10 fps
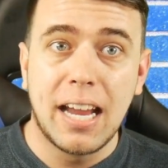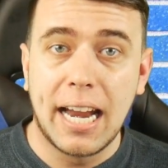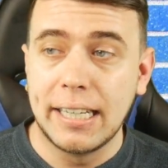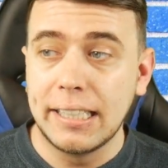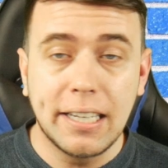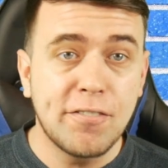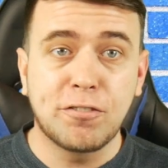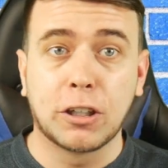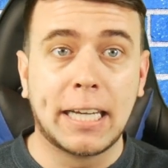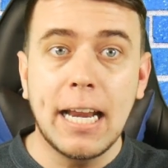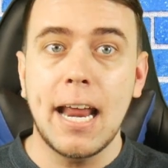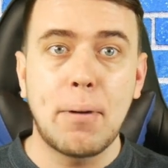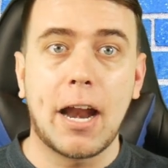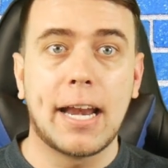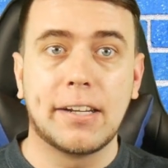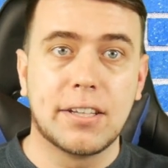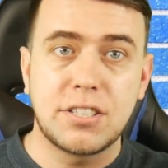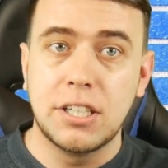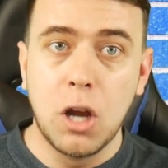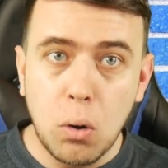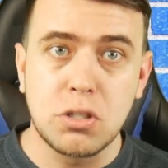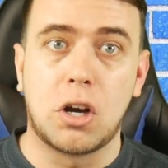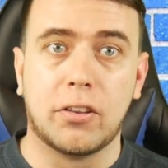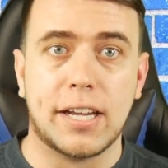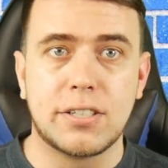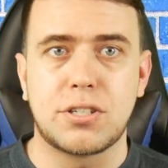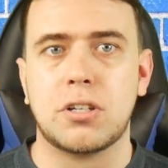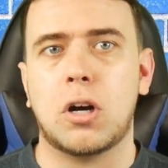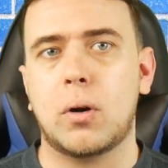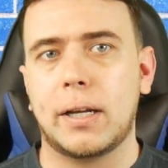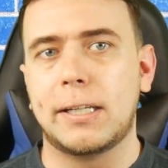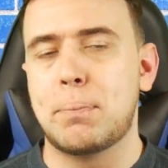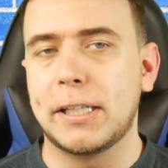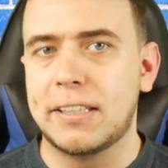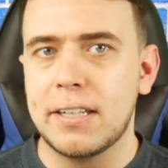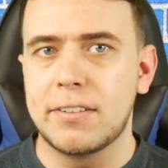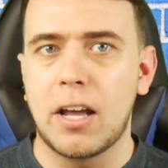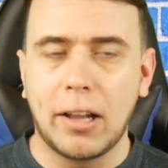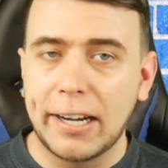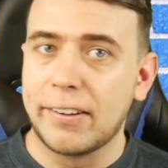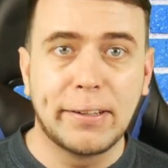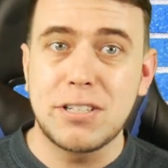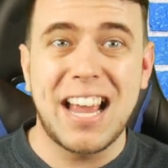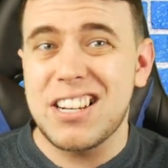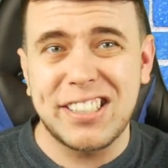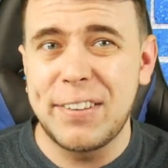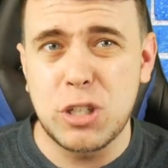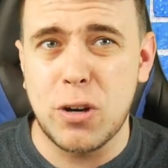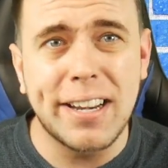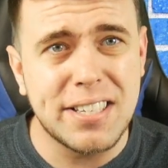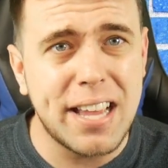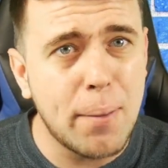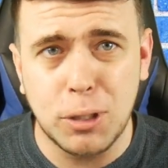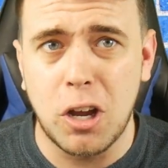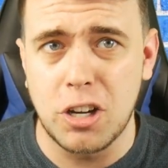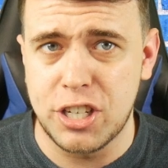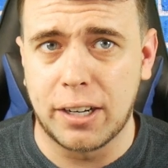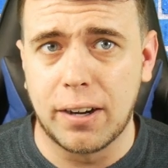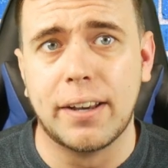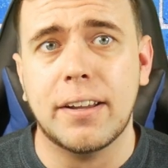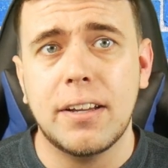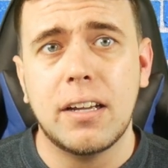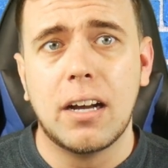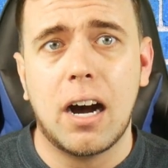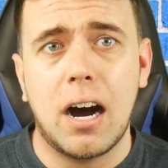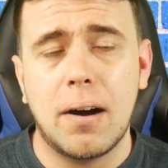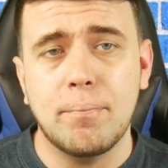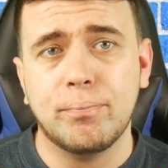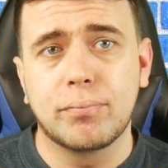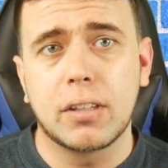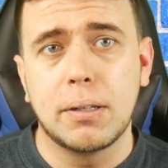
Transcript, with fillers: and he didn't forget about any of this he knows all this so but he didn't tell eren he was actually even trying to sabotage eren um,